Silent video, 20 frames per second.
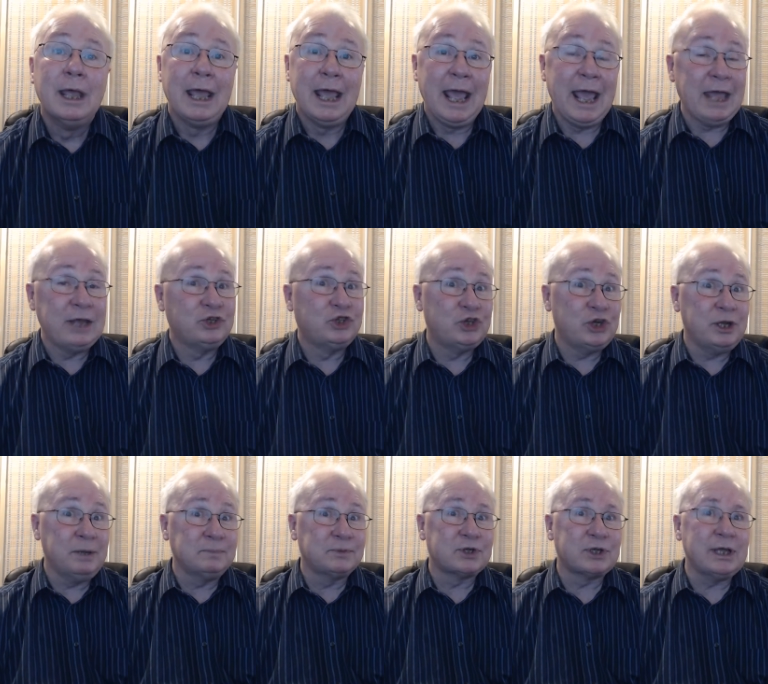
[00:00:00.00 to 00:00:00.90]
And
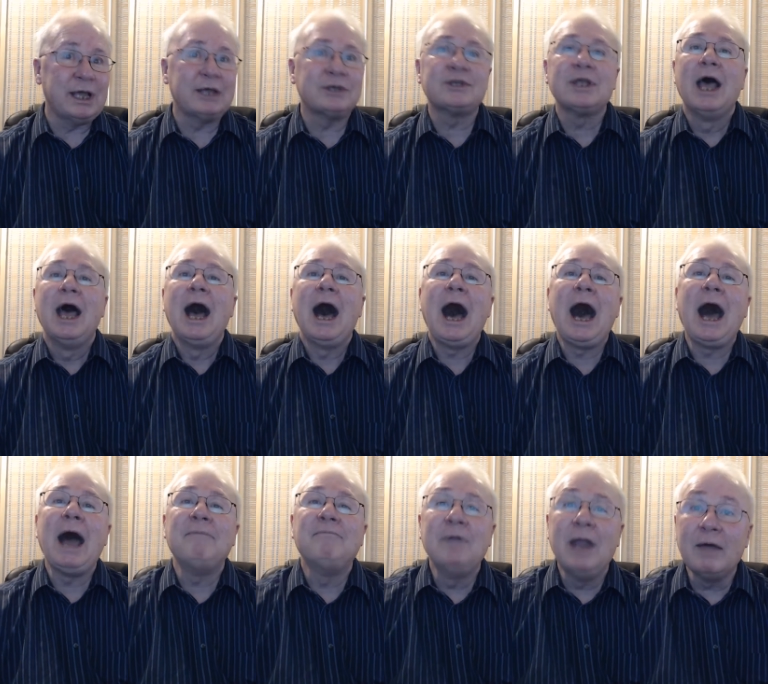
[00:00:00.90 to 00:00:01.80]
Jim says,
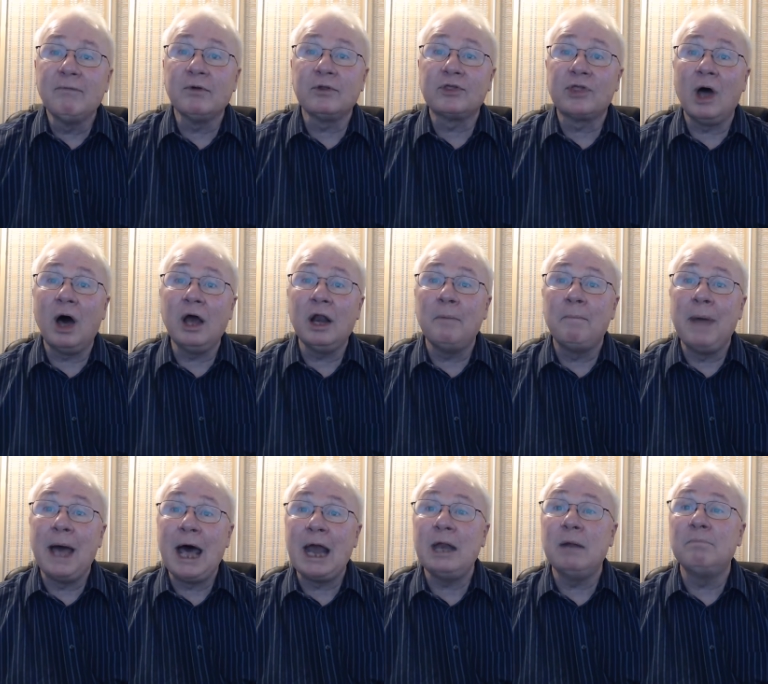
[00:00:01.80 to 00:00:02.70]
I've never thought
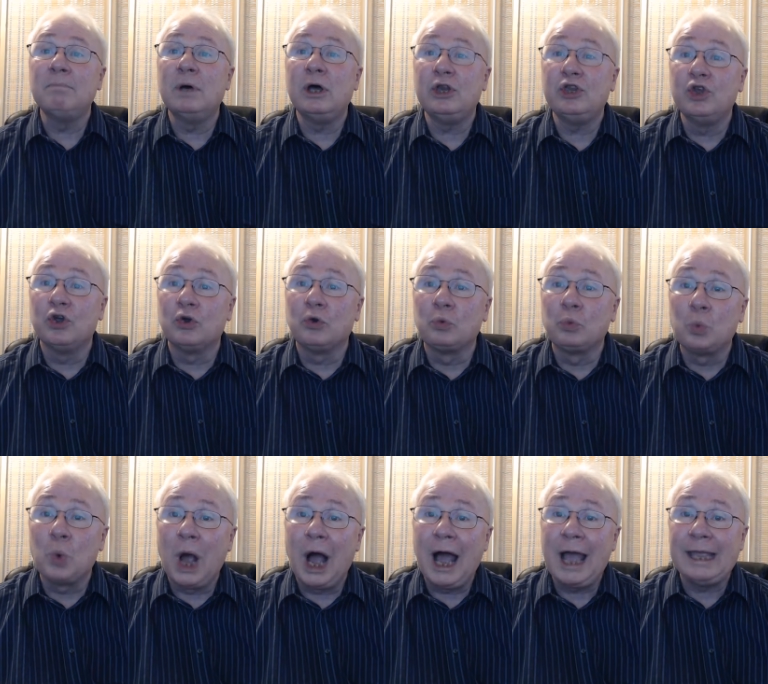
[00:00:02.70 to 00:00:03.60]
about it, but you're
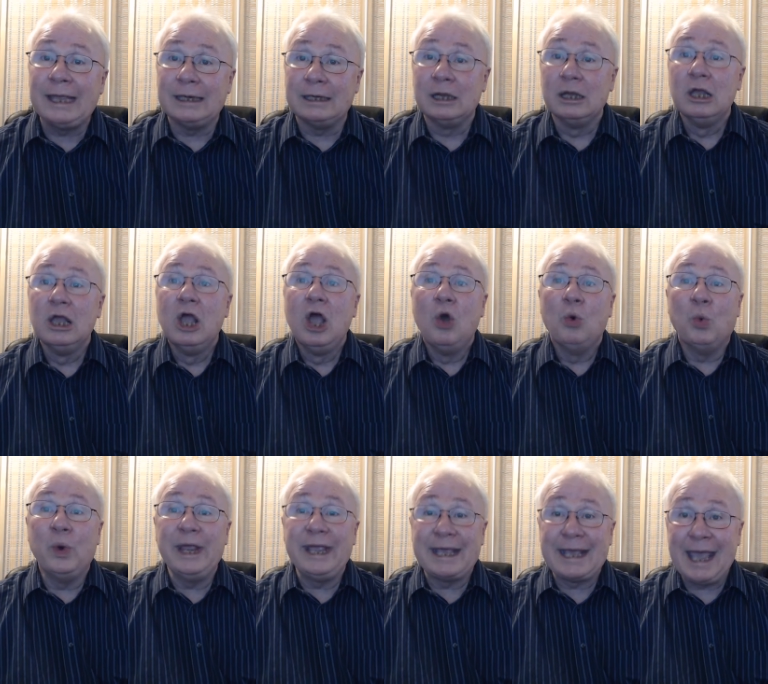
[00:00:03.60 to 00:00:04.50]
right.
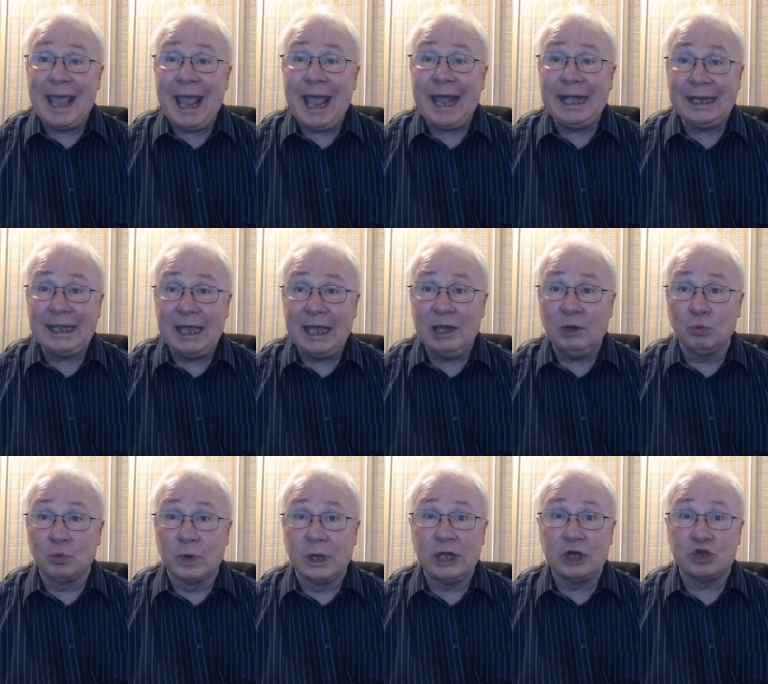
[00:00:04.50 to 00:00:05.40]
We can't get
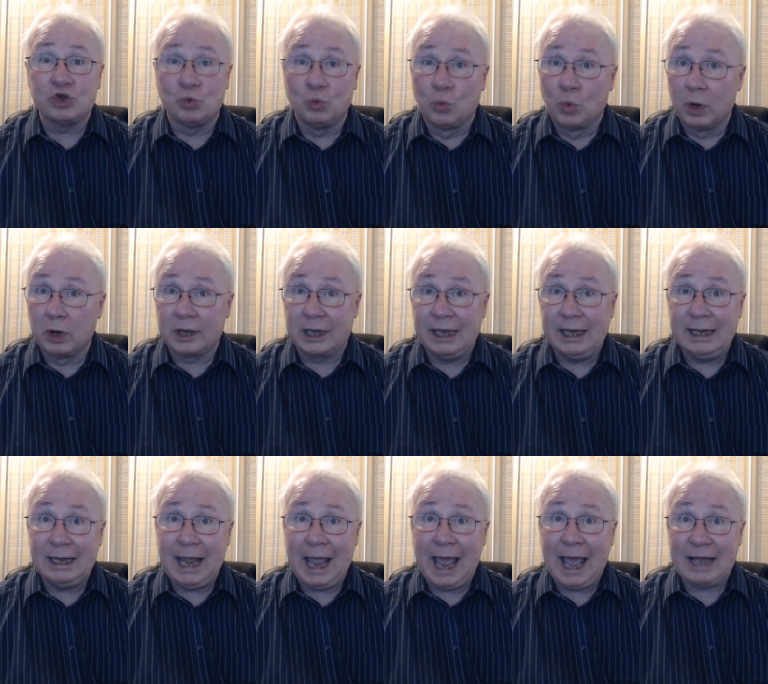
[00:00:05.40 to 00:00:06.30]
rich
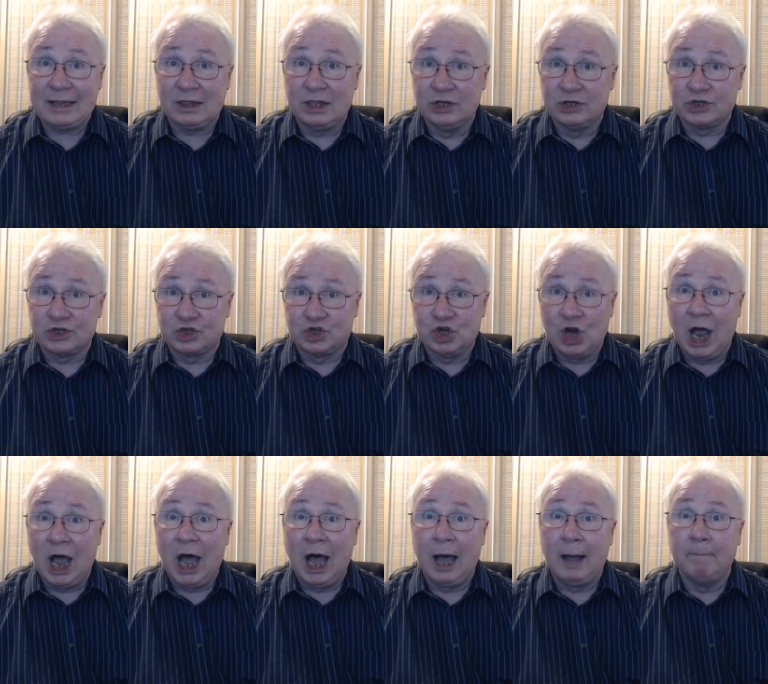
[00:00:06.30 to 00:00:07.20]
working at this
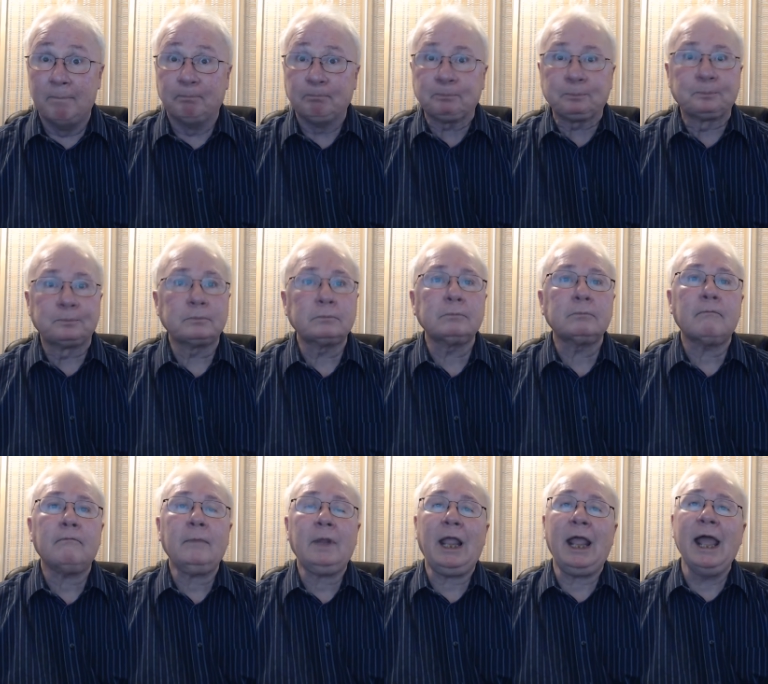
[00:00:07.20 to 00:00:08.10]
job.
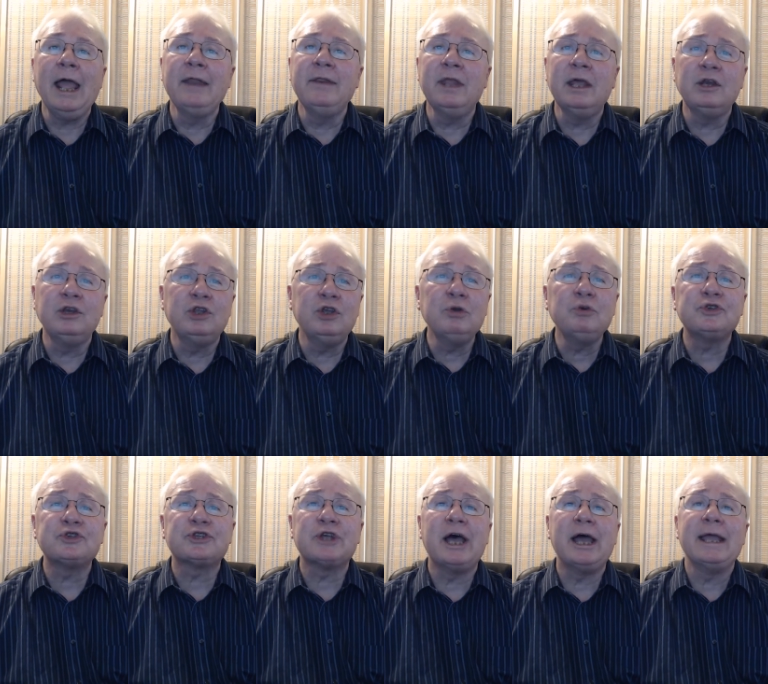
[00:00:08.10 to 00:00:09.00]
And then you
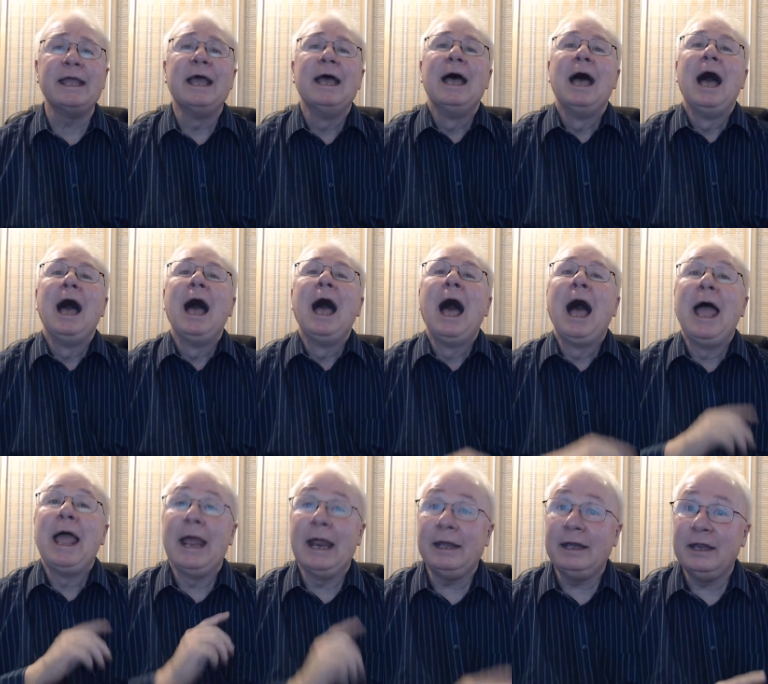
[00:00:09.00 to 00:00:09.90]
say,
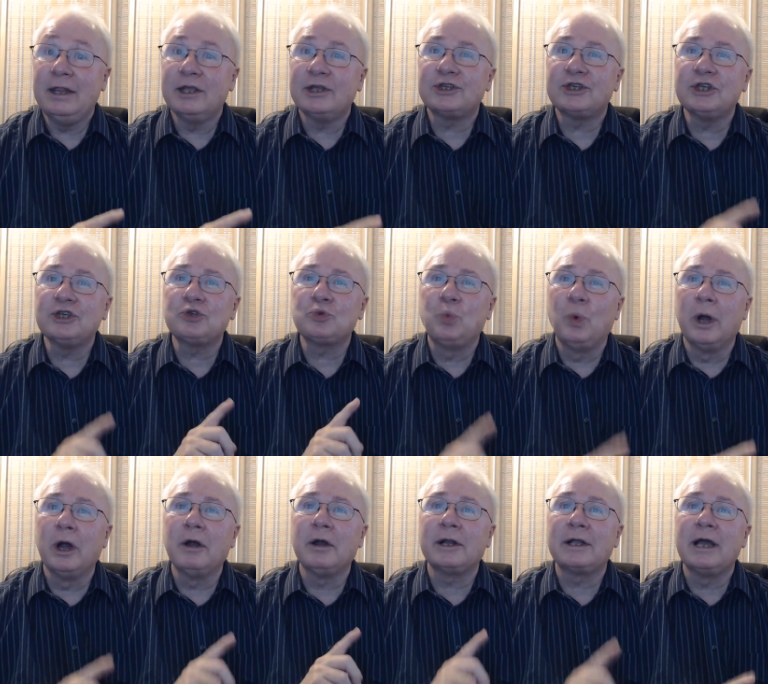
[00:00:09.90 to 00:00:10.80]
and this is
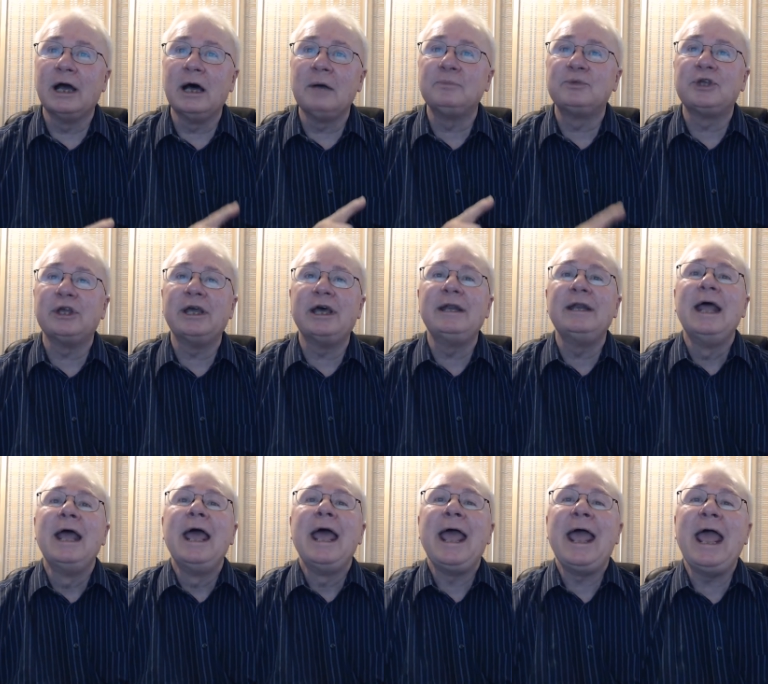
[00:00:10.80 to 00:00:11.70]
where it comes in,
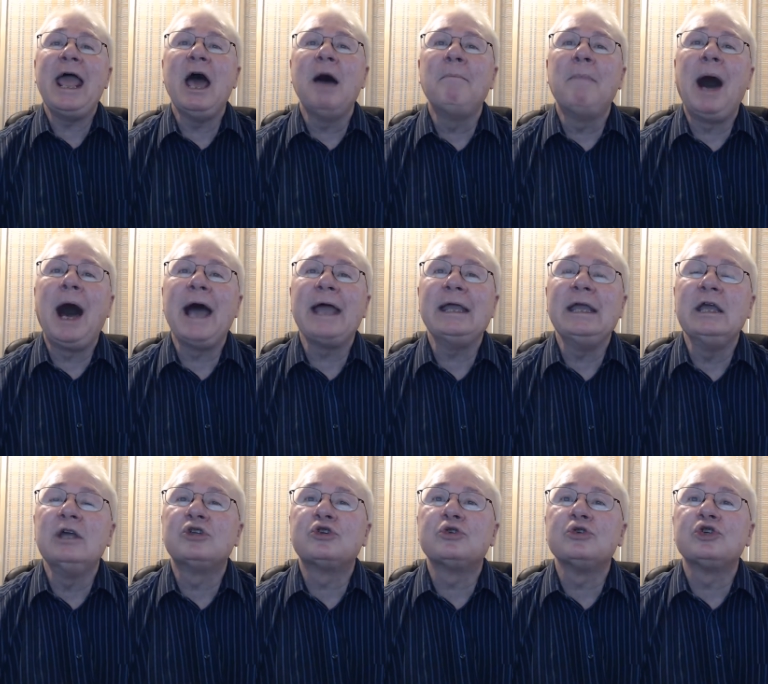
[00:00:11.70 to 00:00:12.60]
am I
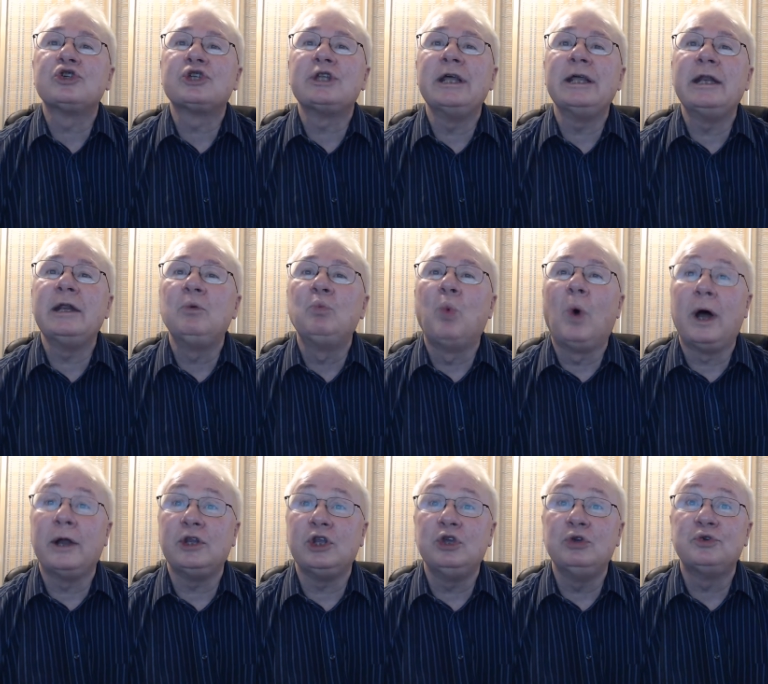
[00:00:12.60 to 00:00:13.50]
interested in
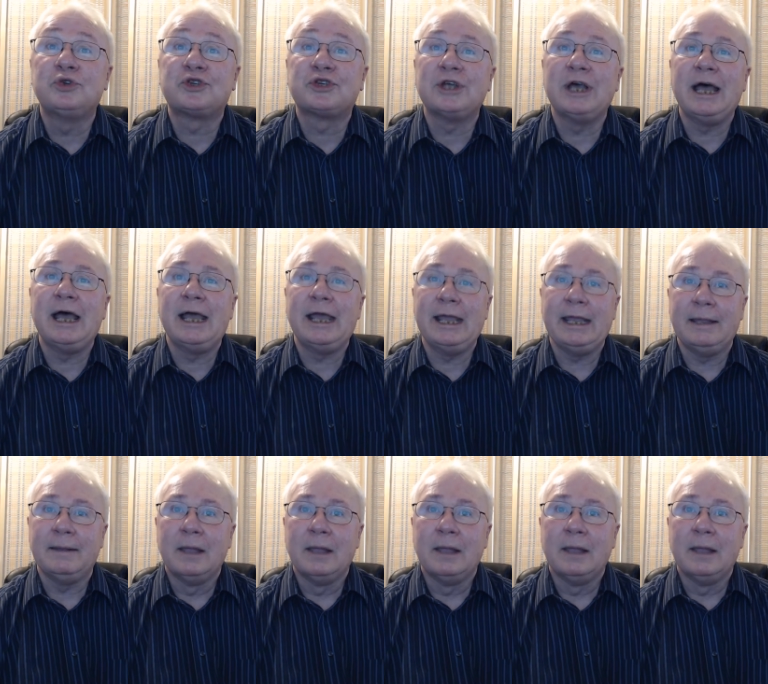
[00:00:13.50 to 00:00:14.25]
what you say?